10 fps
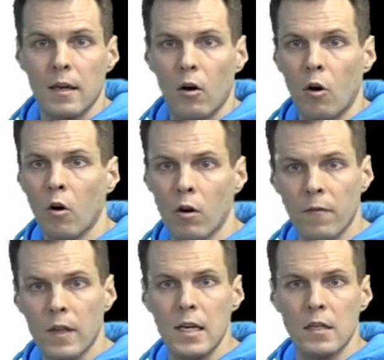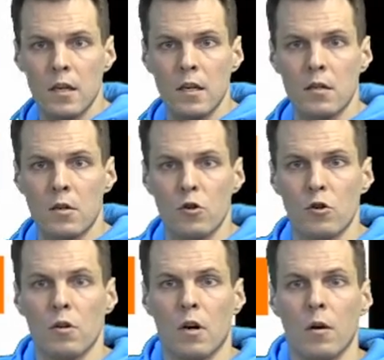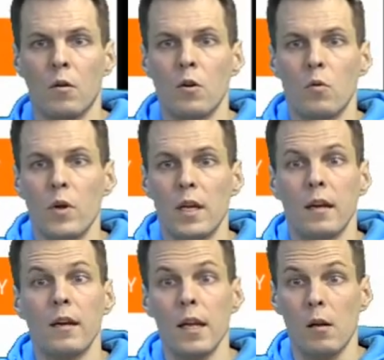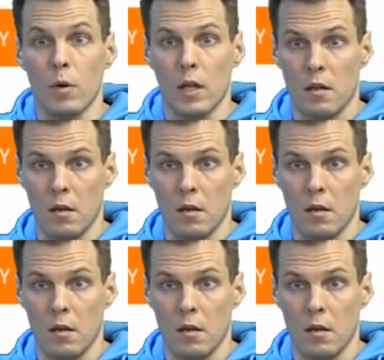All of these issues we can deal with